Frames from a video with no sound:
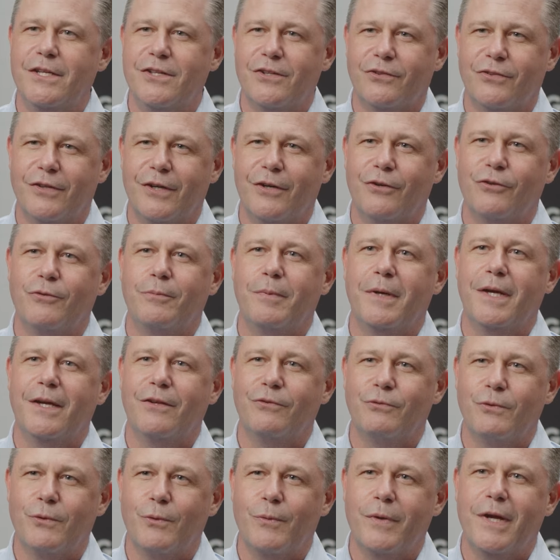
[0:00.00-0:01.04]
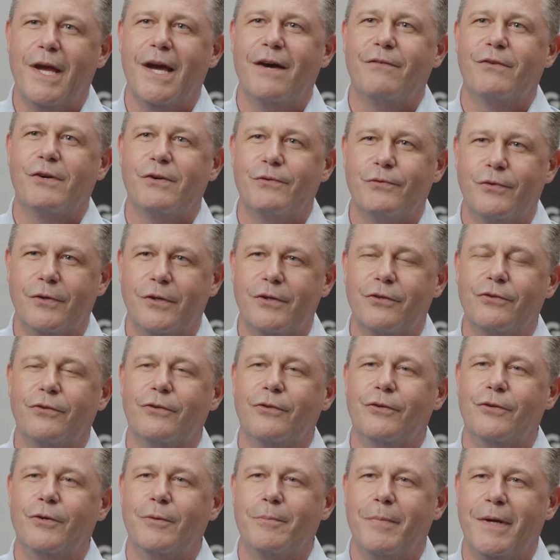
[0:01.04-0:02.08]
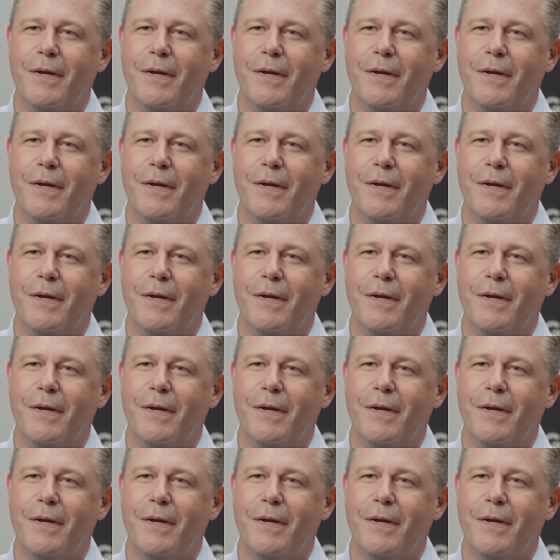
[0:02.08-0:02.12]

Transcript: Aegis Aerospace when we have our first lunar